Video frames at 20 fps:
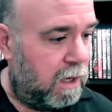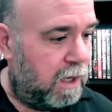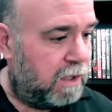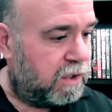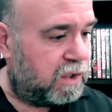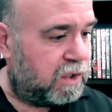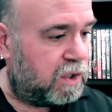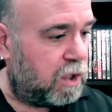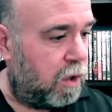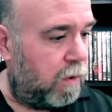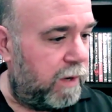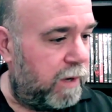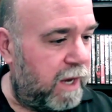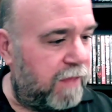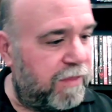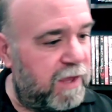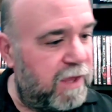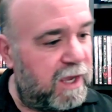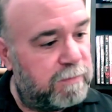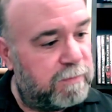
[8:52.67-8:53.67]
So, and I
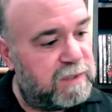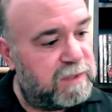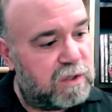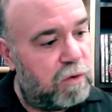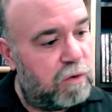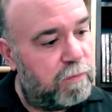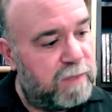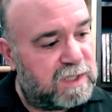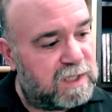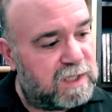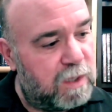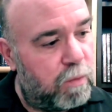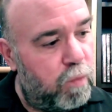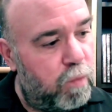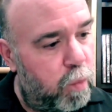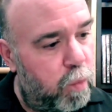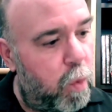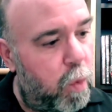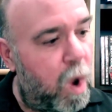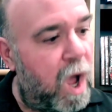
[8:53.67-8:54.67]
think I'm still
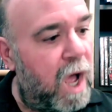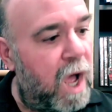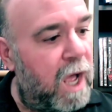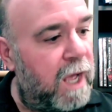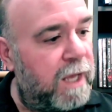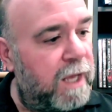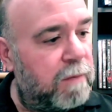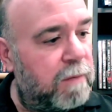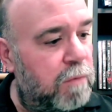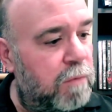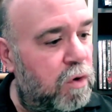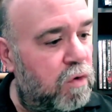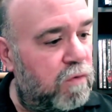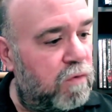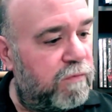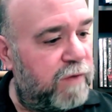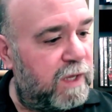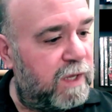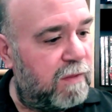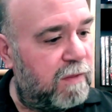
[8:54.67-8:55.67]
missing one
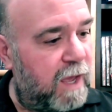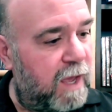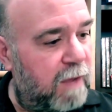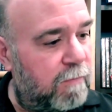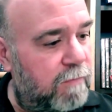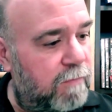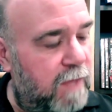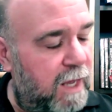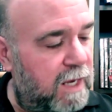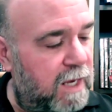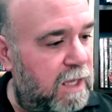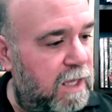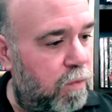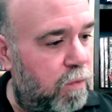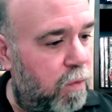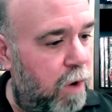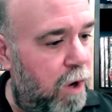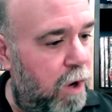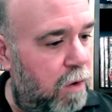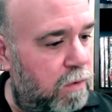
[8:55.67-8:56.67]
movie that he
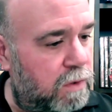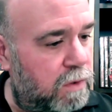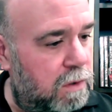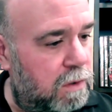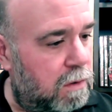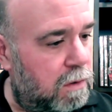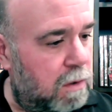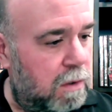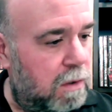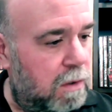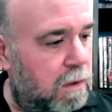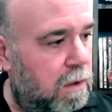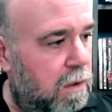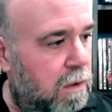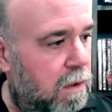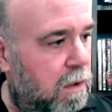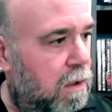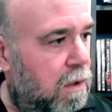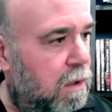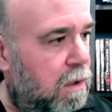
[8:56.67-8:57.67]
wrote.
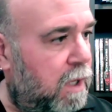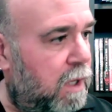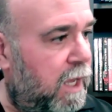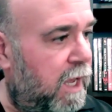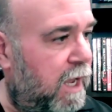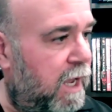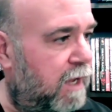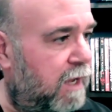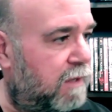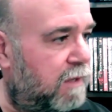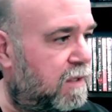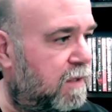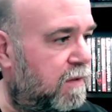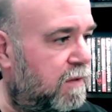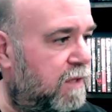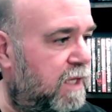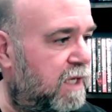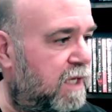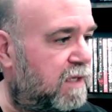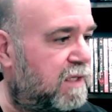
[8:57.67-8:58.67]
And
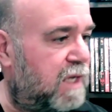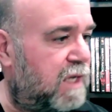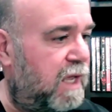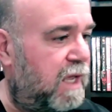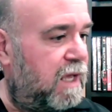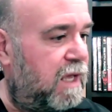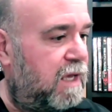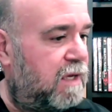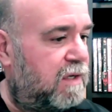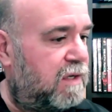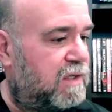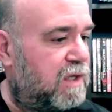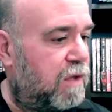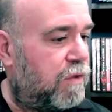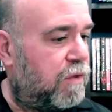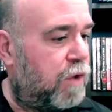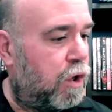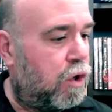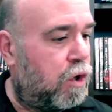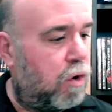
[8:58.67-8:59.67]
this is
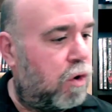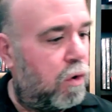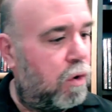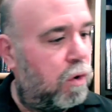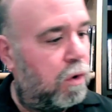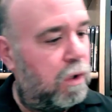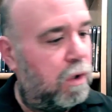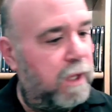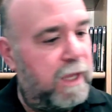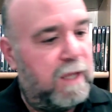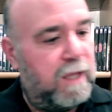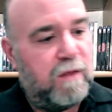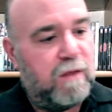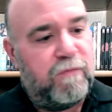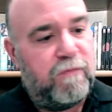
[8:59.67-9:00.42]
The Girl in the